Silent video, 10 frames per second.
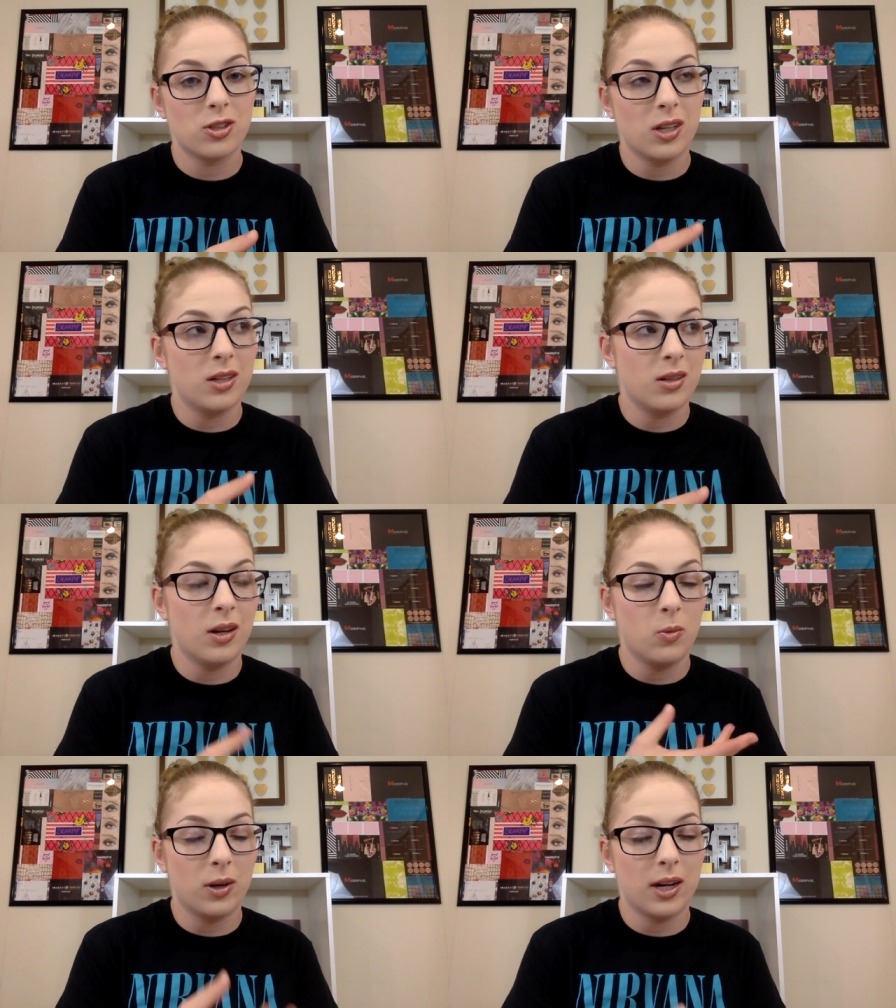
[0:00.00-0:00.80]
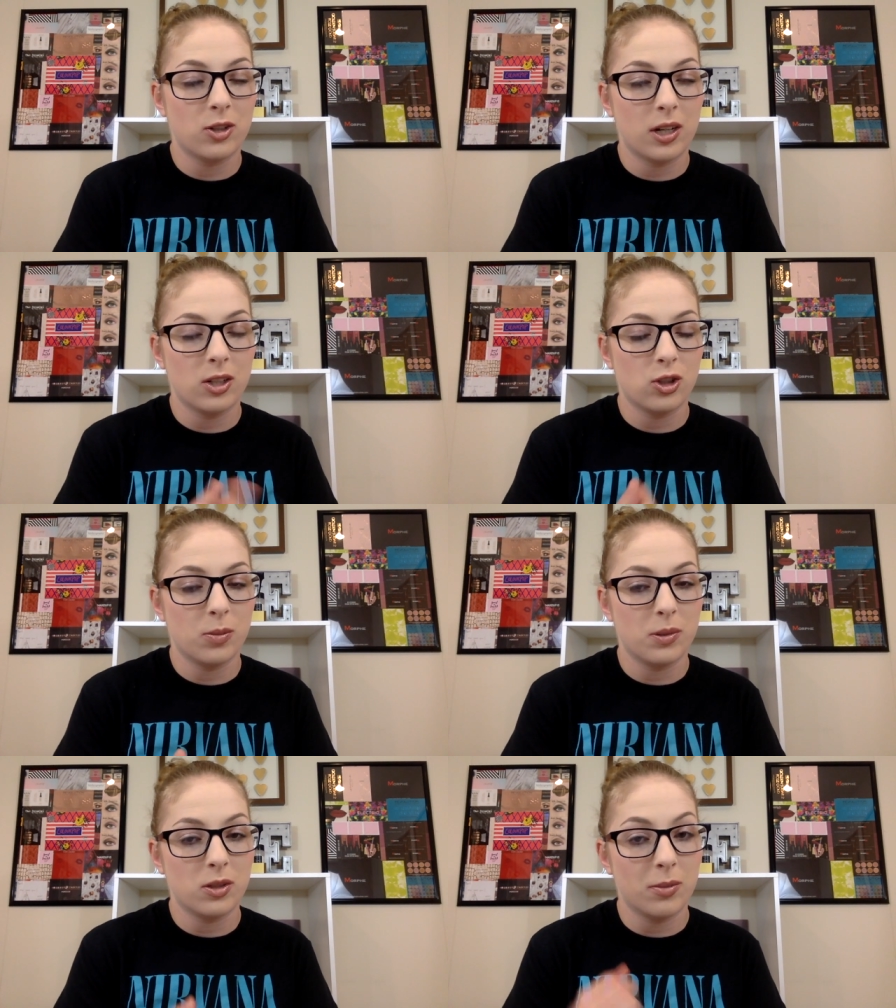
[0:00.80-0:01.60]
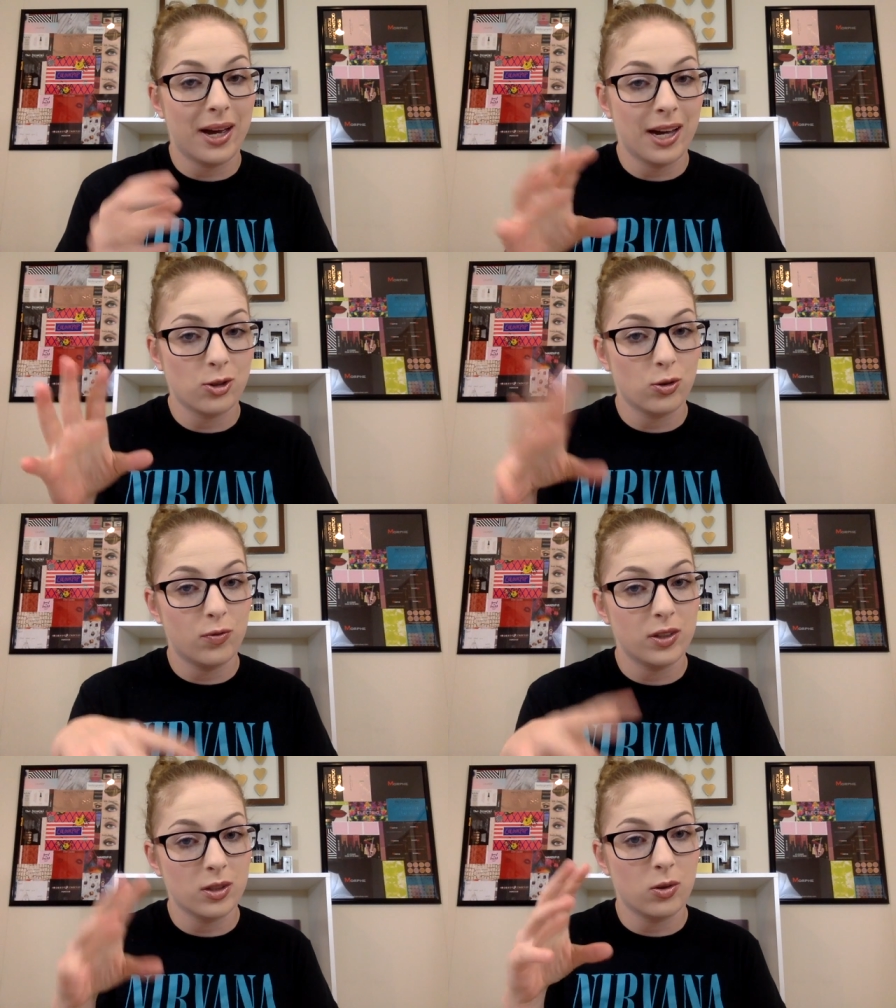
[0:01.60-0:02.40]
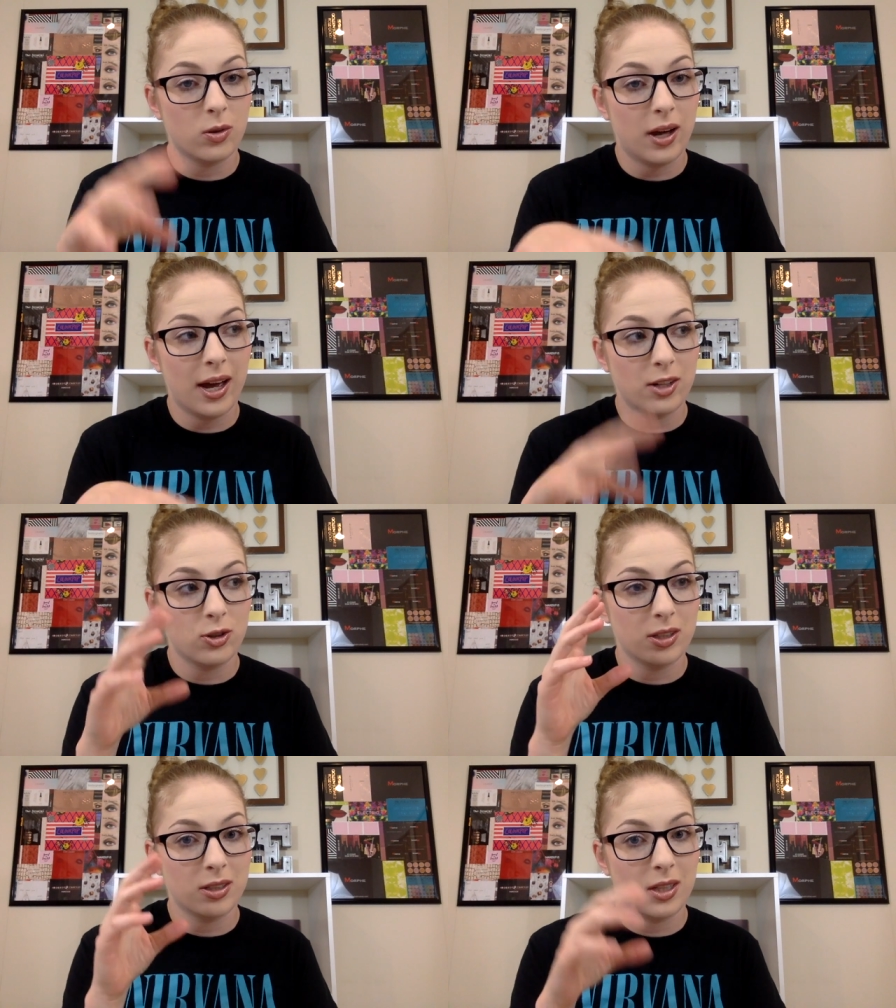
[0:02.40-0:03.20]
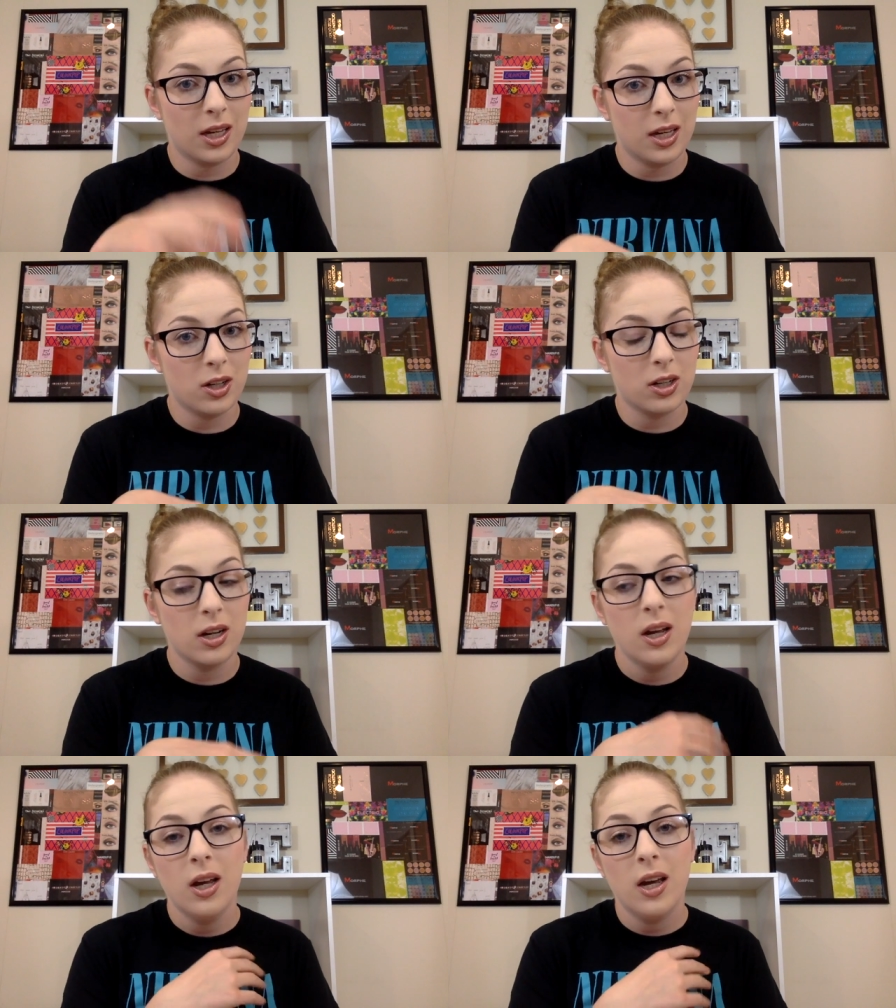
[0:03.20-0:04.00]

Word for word: it, and when I tried to ship it to my actual physical address here,